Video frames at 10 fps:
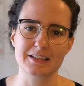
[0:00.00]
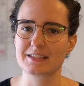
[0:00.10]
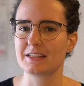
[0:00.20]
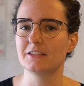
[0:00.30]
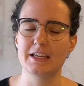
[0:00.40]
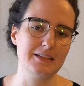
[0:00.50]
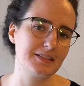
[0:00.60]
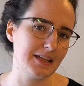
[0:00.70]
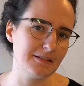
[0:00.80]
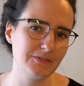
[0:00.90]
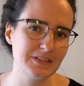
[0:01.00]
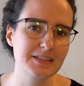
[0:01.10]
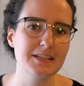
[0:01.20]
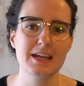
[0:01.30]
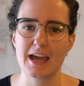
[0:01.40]
still in its
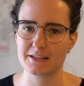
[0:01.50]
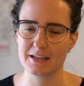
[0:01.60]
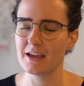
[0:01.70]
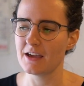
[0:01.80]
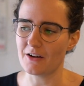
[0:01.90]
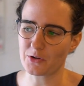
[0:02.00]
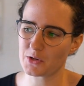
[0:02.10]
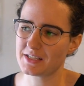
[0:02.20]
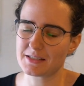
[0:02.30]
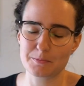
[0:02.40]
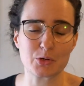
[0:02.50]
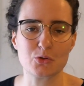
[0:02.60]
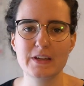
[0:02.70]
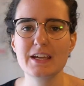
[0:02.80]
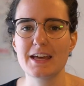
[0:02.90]
infancy, and of course it's
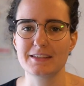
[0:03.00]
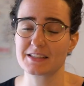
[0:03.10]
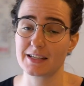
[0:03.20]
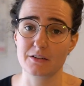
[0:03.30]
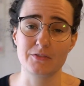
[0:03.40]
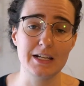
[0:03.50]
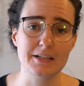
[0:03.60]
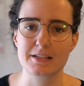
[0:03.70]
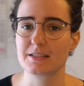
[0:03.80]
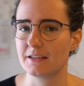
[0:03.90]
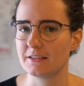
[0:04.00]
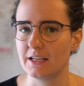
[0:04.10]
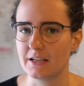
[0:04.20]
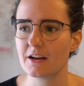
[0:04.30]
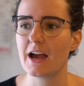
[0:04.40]
improving, and that's a really nice thing to
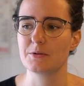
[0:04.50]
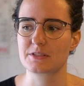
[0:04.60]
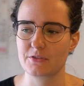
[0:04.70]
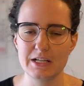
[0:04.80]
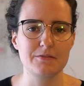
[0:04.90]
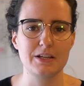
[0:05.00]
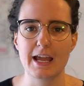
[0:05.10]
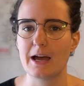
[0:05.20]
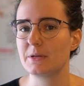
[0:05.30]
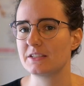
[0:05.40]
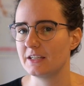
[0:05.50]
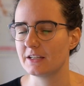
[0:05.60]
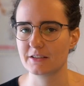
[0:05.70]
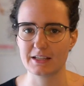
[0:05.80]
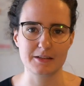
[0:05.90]
hear. I was really happy to
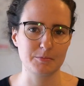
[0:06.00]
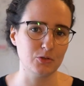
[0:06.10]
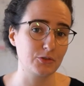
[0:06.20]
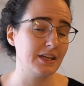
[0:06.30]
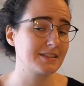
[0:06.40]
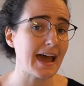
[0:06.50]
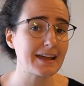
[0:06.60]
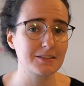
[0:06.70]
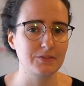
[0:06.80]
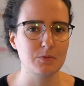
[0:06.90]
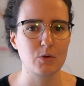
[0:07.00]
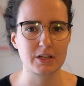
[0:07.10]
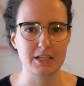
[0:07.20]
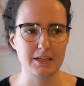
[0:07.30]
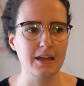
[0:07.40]
hear that Bologna is actively
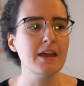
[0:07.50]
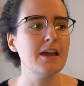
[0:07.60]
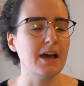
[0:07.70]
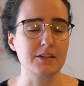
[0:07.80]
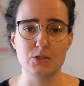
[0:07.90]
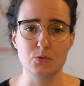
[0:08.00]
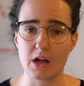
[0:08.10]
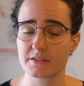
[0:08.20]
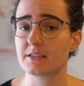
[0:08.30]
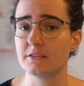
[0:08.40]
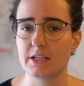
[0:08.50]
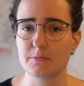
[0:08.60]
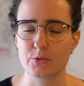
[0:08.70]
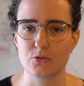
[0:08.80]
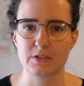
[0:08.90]
working to constantly
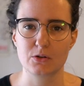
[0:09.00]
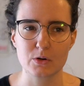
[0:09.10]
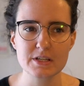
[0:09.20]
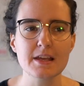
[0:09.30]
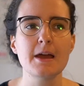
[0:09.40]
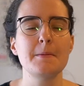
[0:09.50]
improve the course,